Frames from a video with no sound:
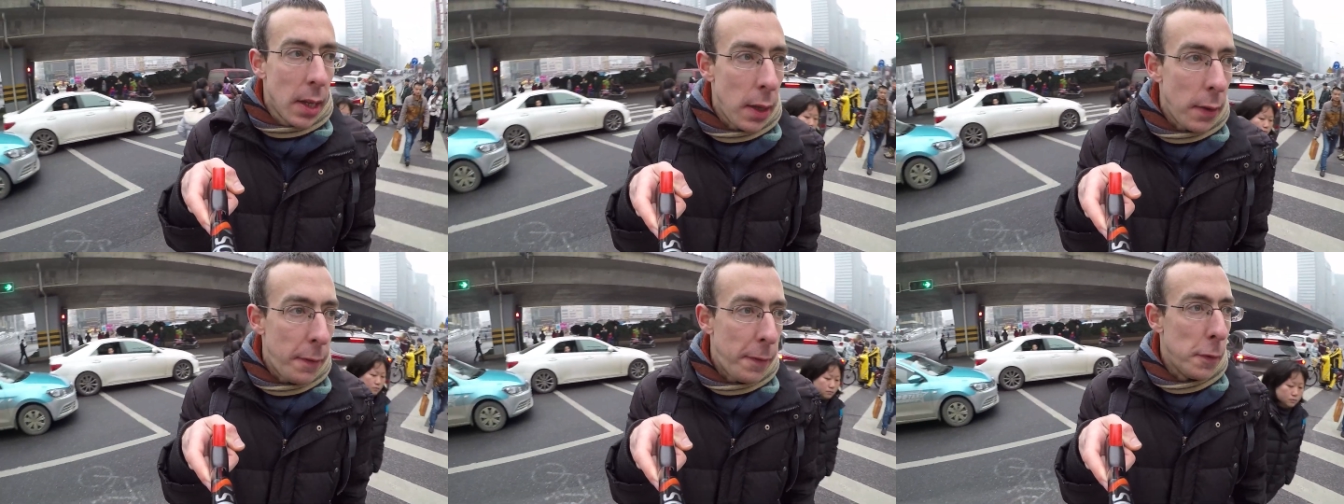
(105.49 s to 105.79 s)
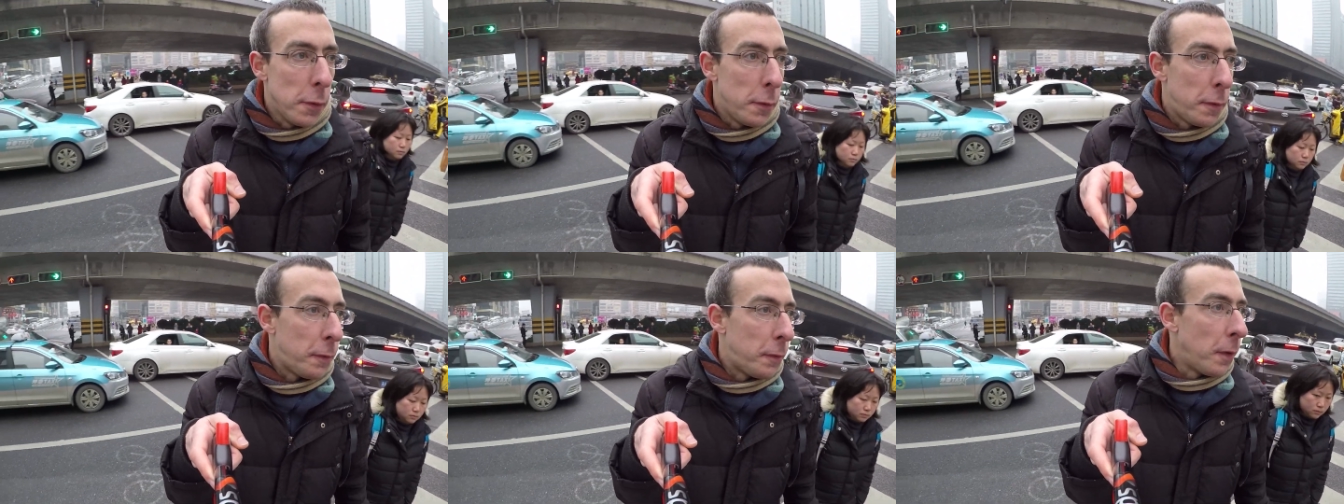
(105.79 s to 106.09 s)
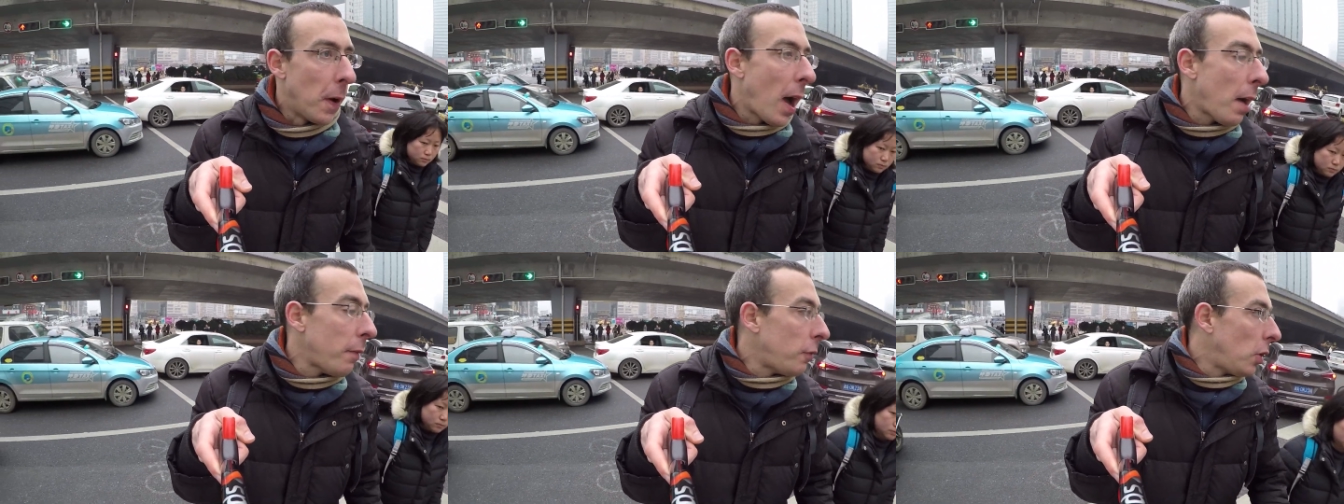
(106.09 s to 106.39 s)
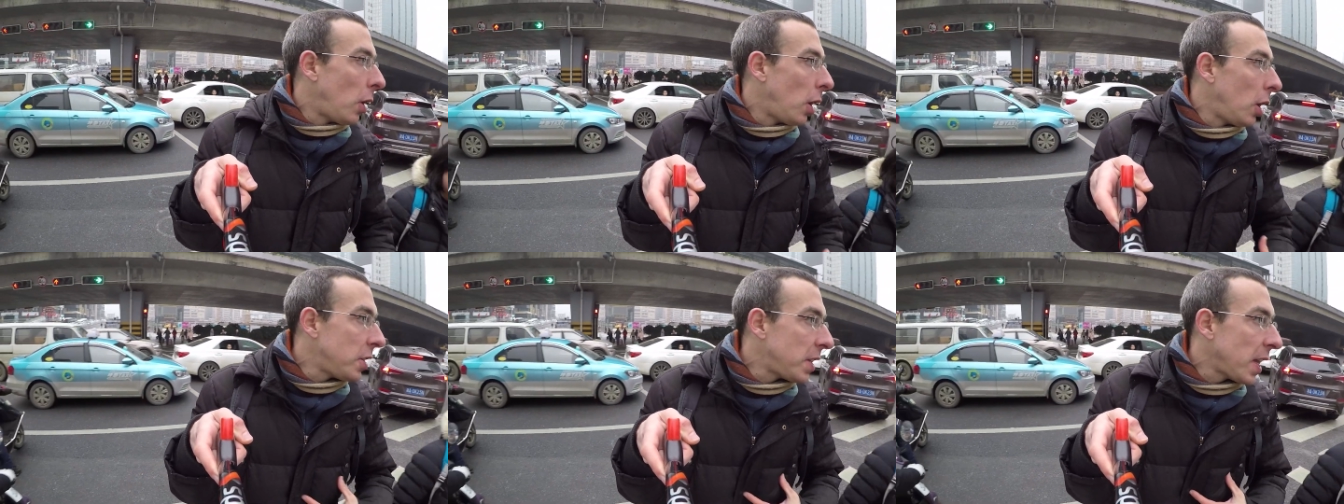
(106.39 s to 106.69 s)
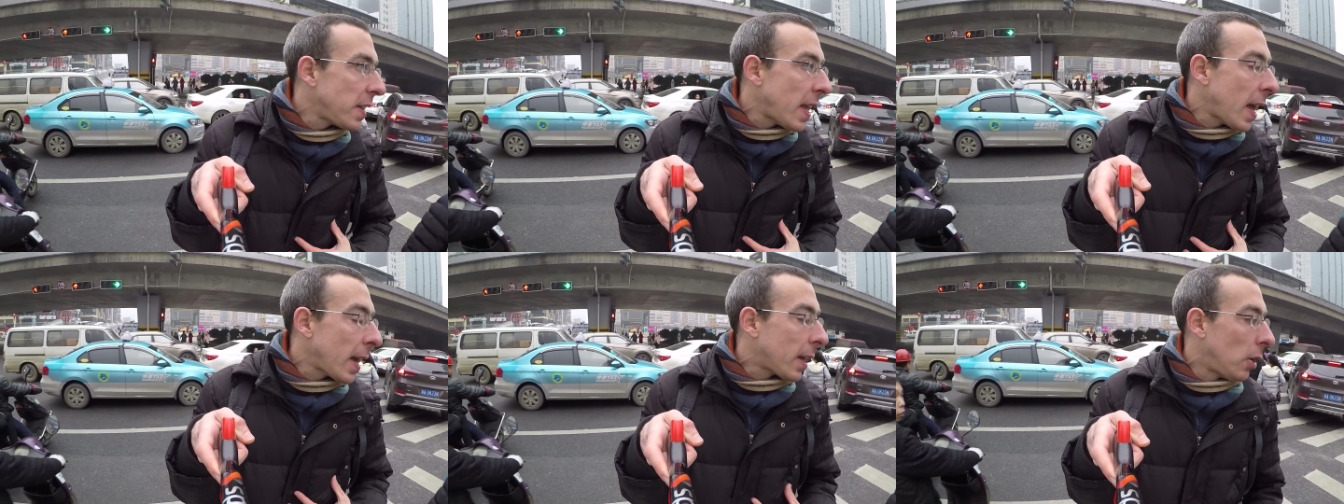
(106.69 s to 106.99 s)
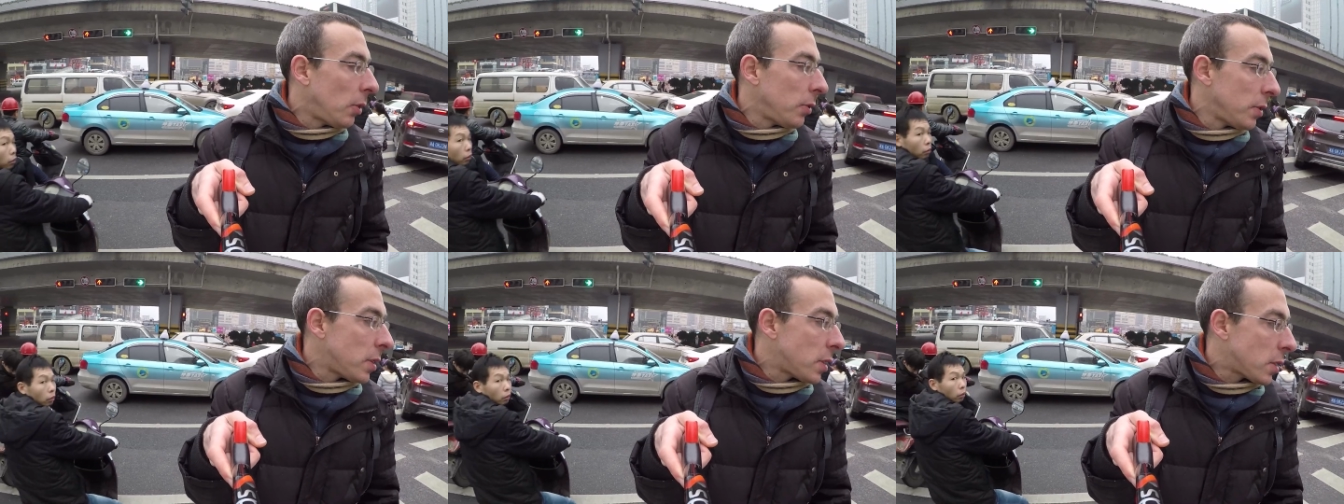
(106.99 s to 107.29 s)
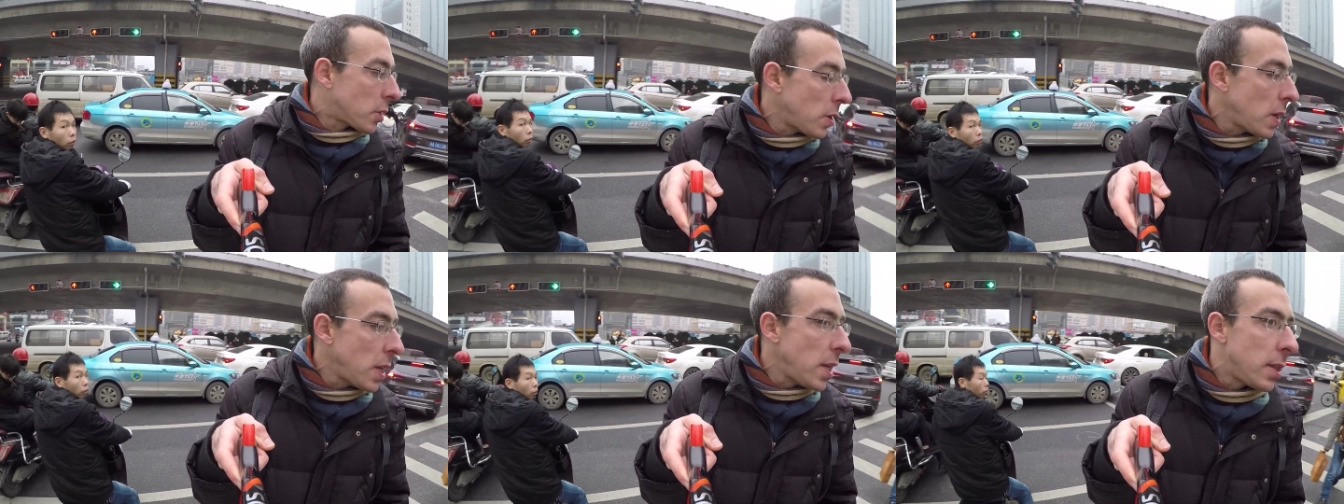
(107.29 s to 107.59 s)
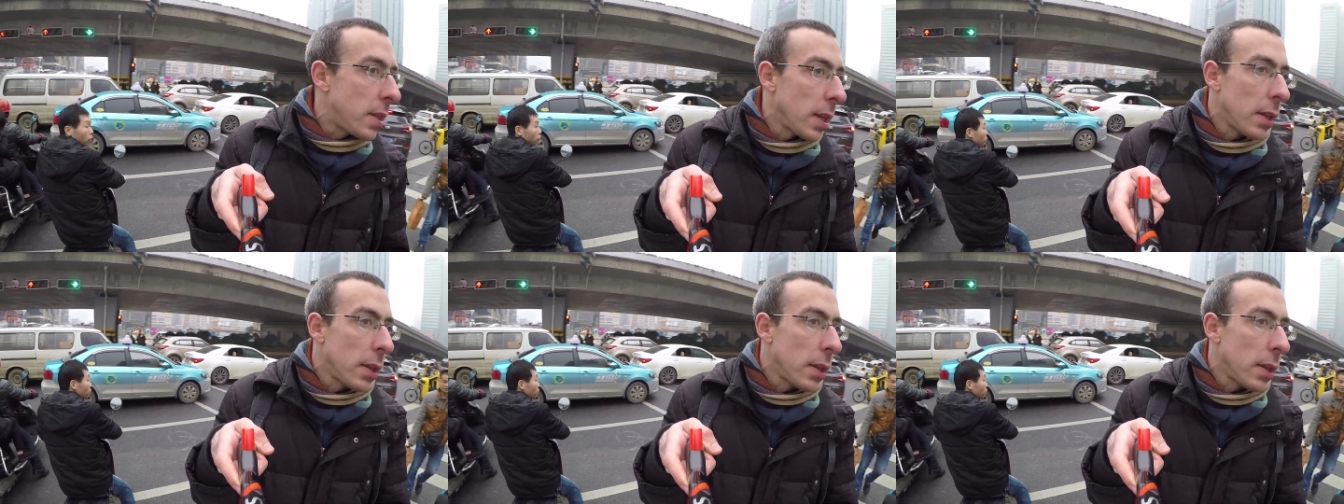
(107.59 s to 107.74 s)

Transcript: if you have a heart attack on the street